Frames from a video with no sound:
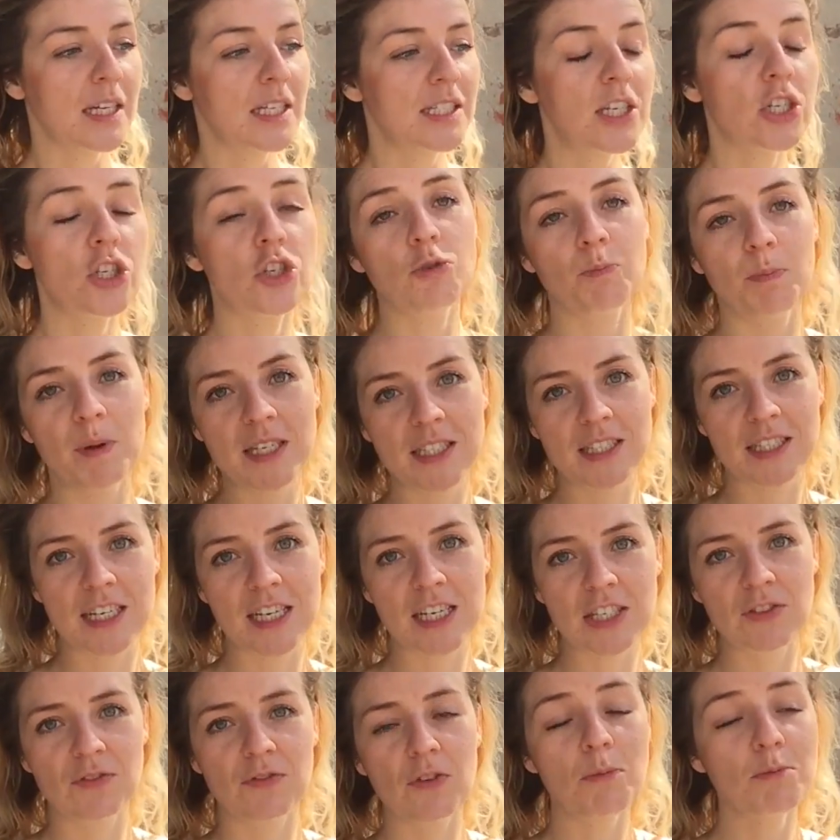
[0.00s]
digital
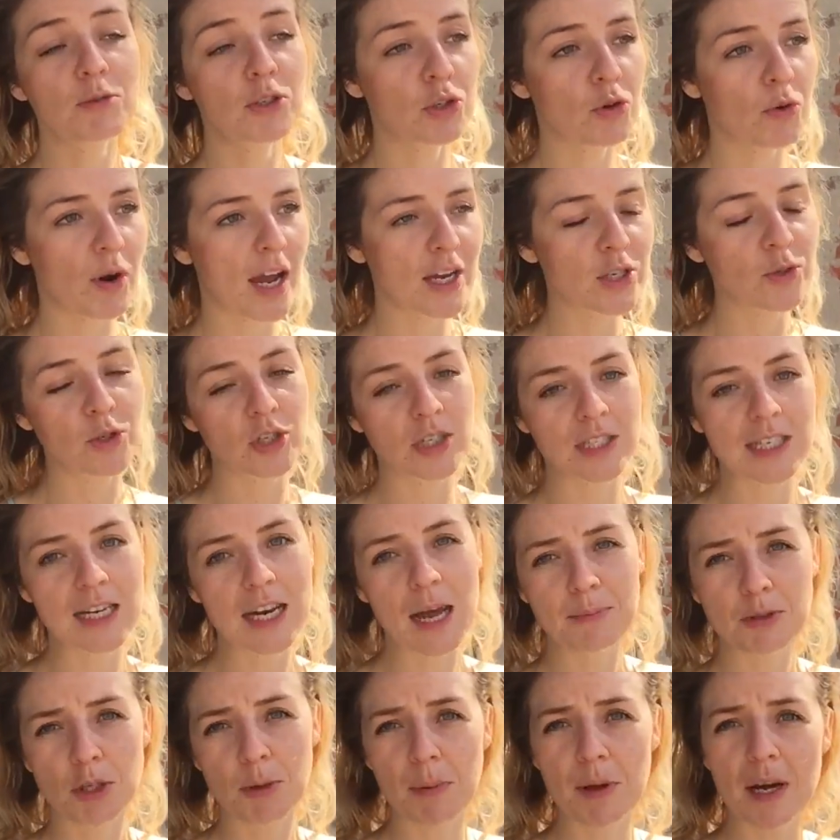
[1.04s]
business from scratch with just a
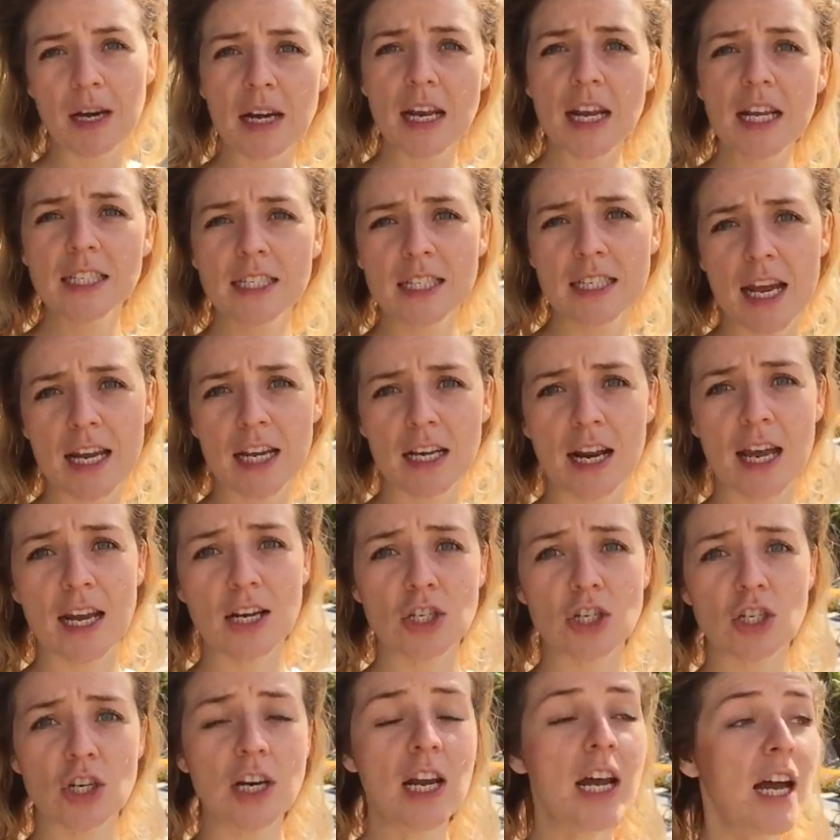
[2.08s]
laptop and an internet
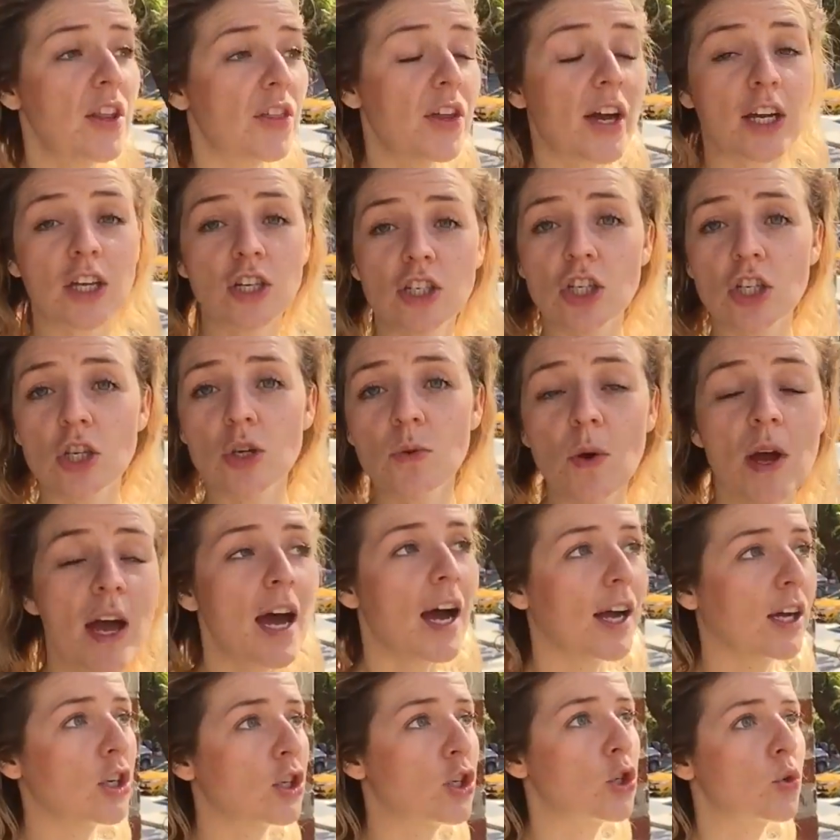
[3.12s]
connection that
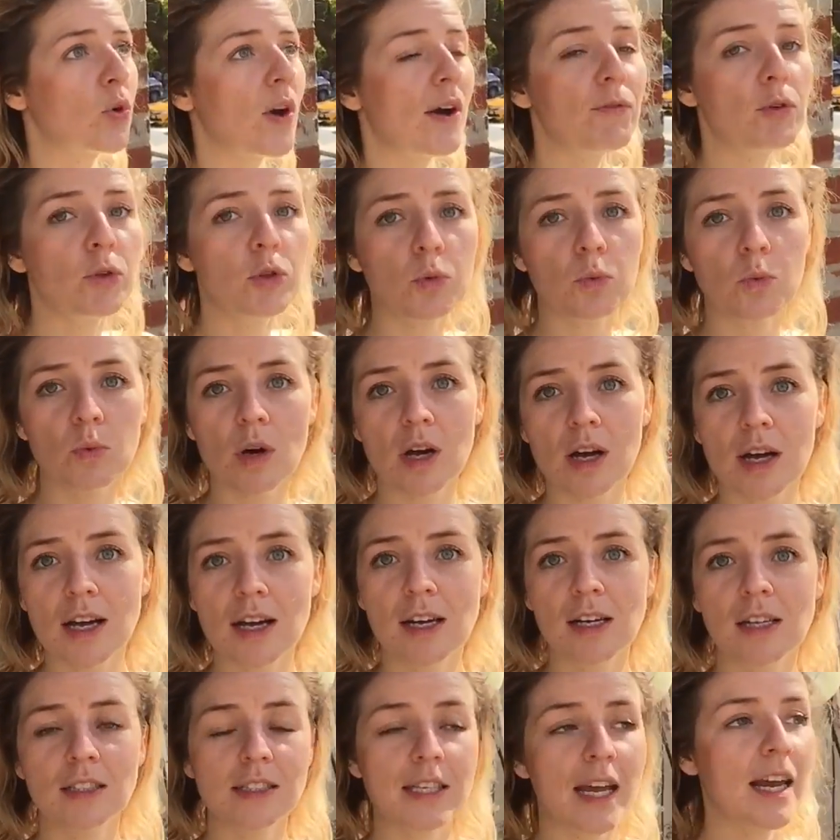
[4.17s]
I could travel the
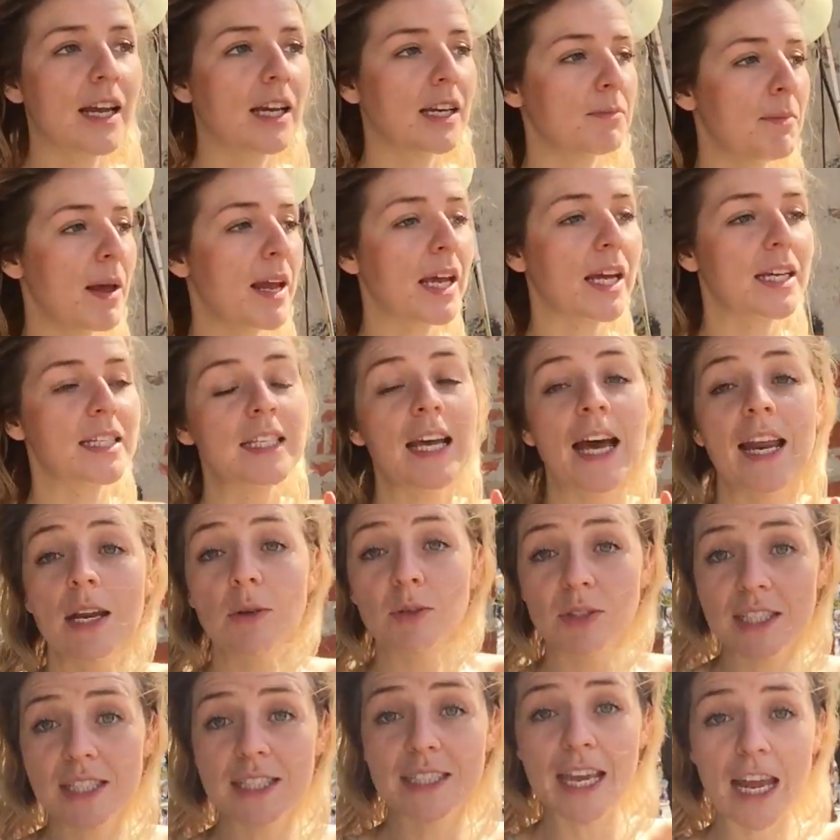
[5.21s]
world, and it
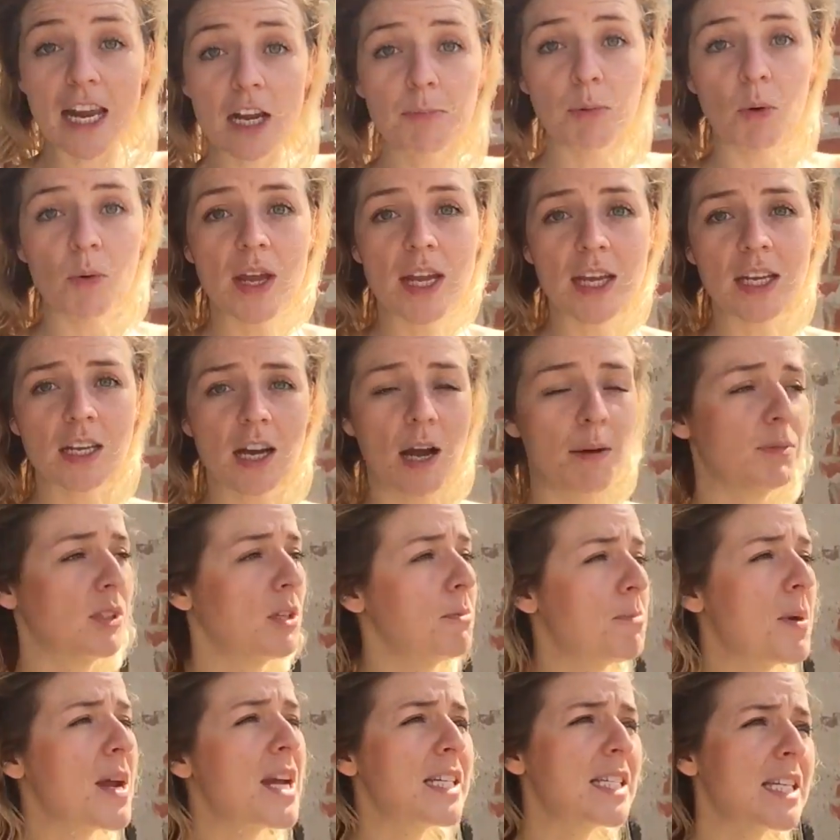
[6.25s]
was a scalable income, so
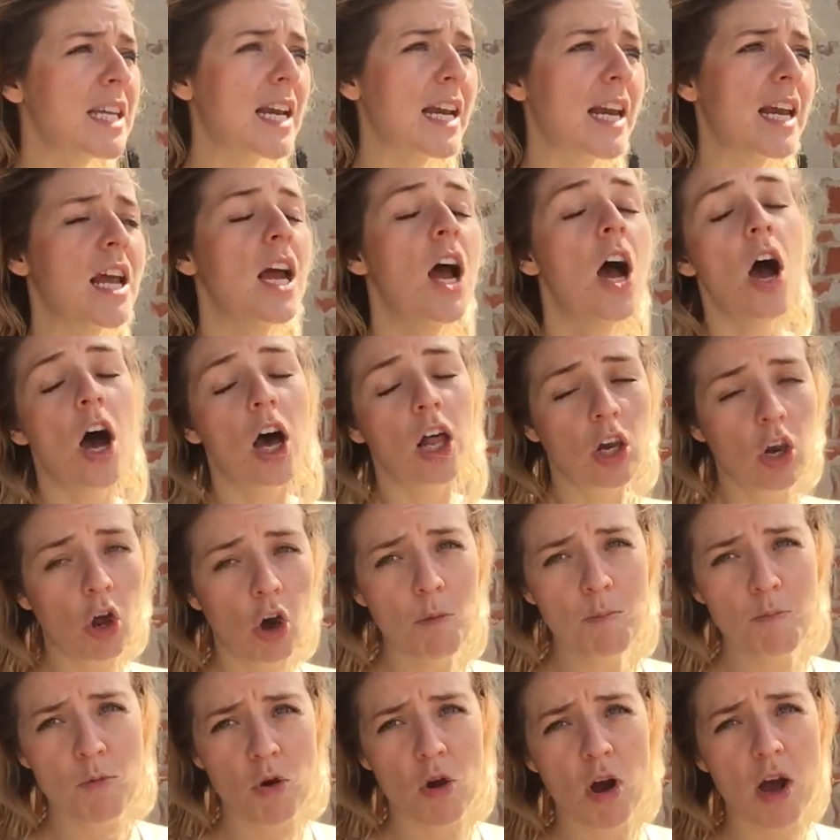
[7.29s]
basically a
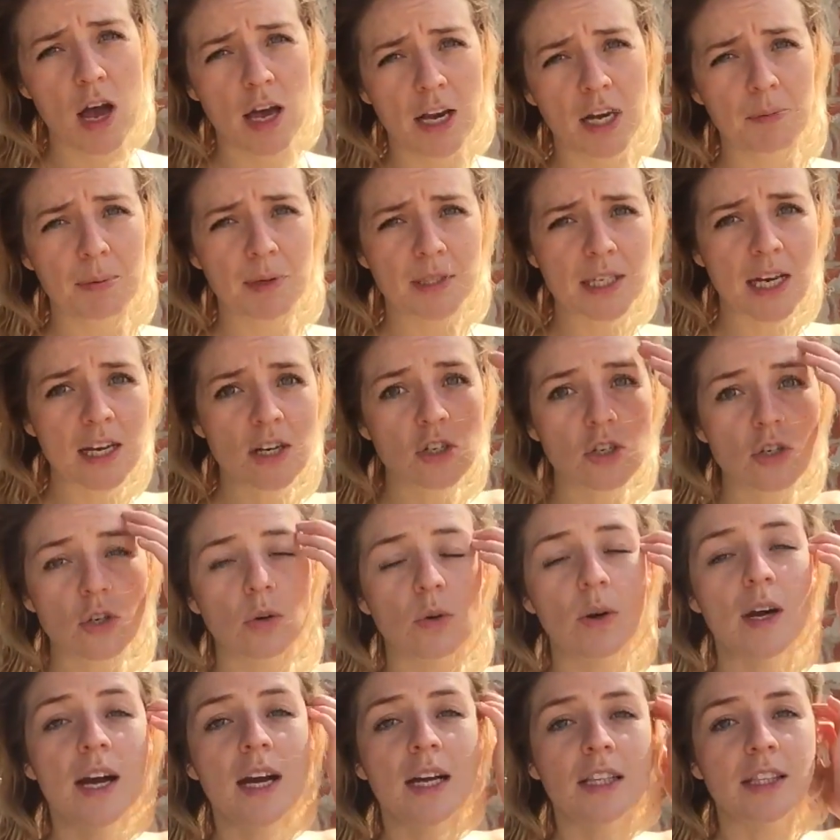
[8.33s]
lot more earning
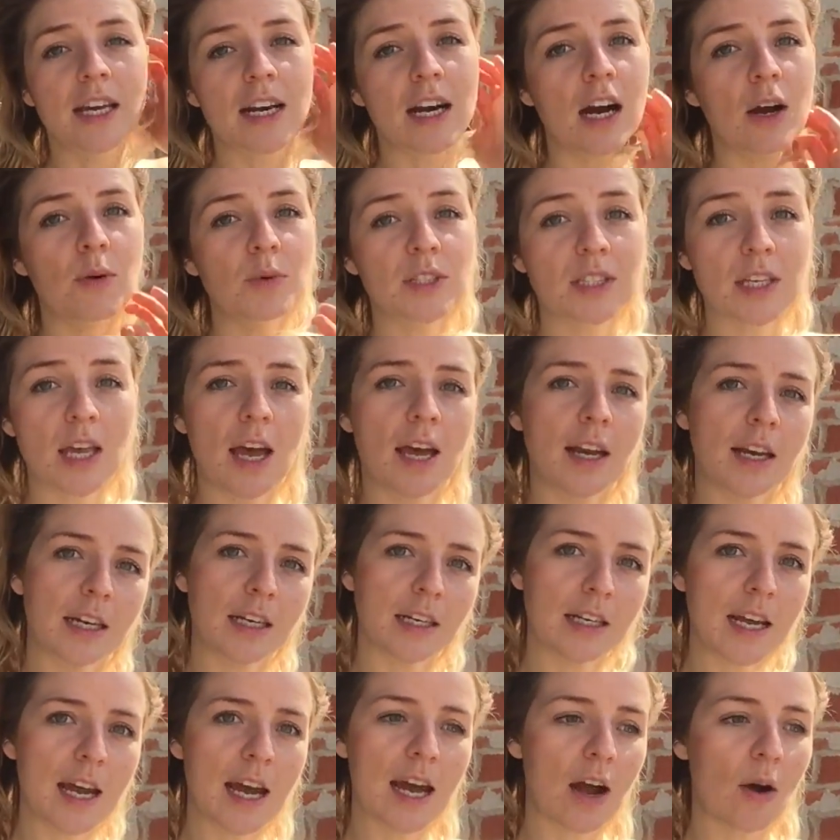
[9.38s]
potential than I was
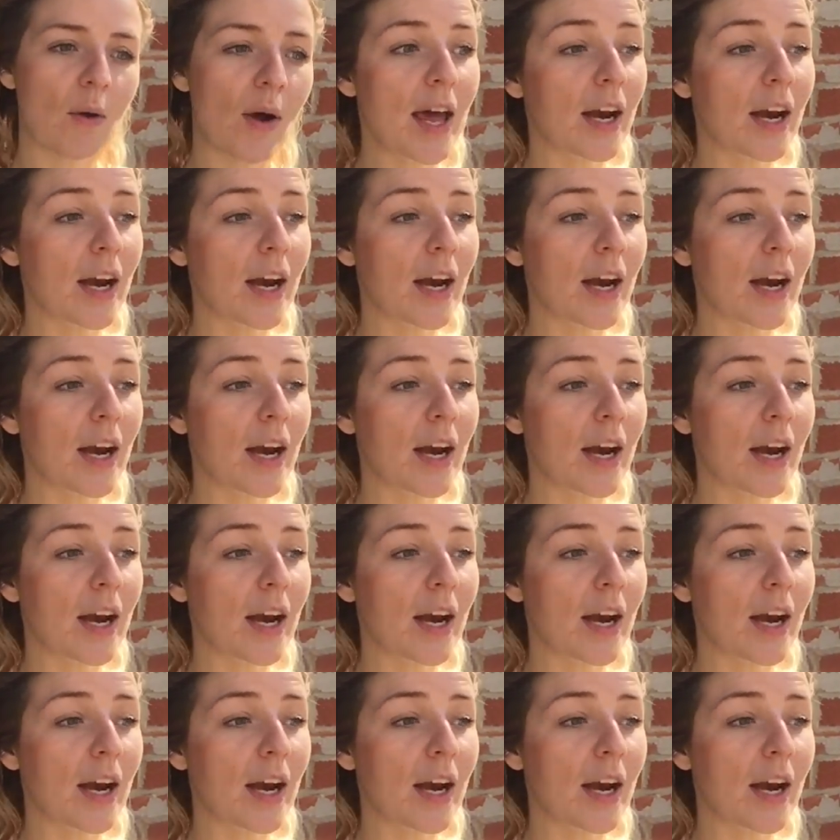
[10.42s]
earning now.